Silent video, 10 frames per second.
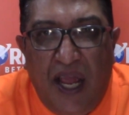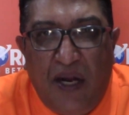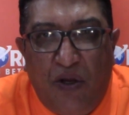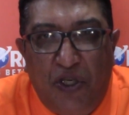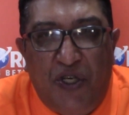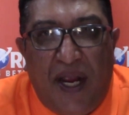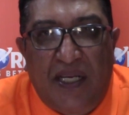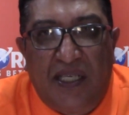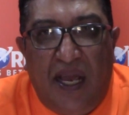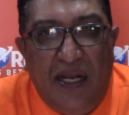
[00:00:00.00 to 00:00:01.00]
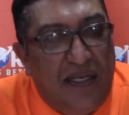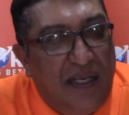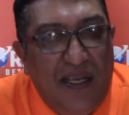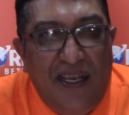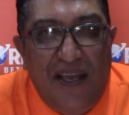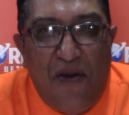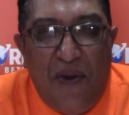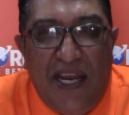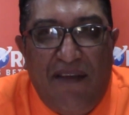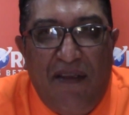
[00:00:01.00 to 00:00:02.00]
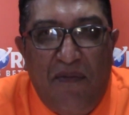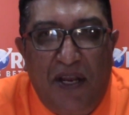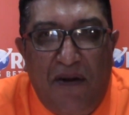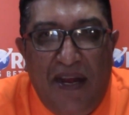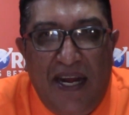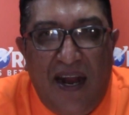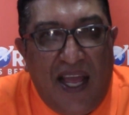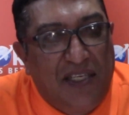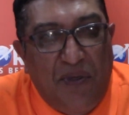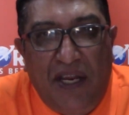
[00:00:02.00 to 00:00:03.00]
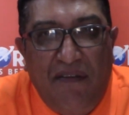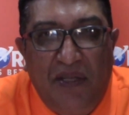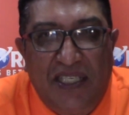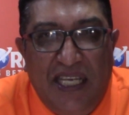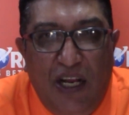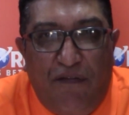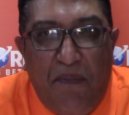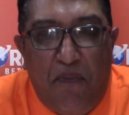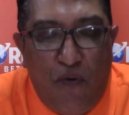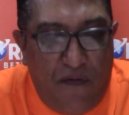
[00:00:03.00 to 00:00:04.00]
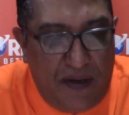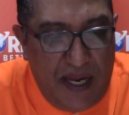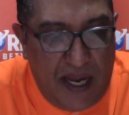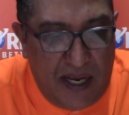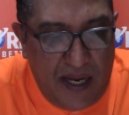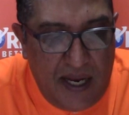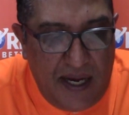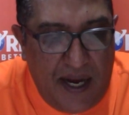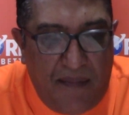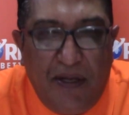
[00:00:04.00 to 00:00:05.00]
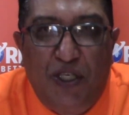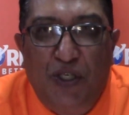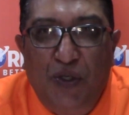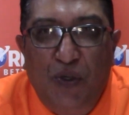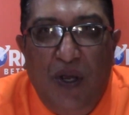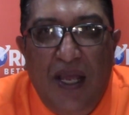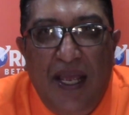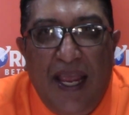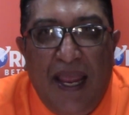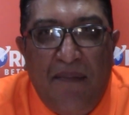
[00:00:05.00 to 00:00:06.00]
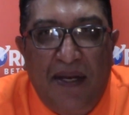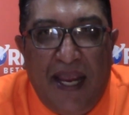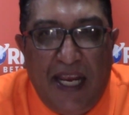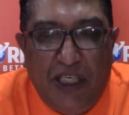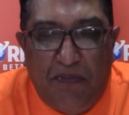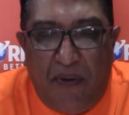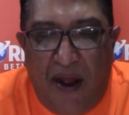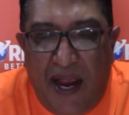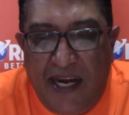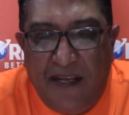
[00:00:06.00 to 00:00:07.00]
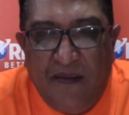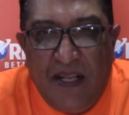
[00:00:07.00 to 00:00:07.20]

And on Trackside, we give him the green light, we give him the seal of approval here, number 2, MK's Pride.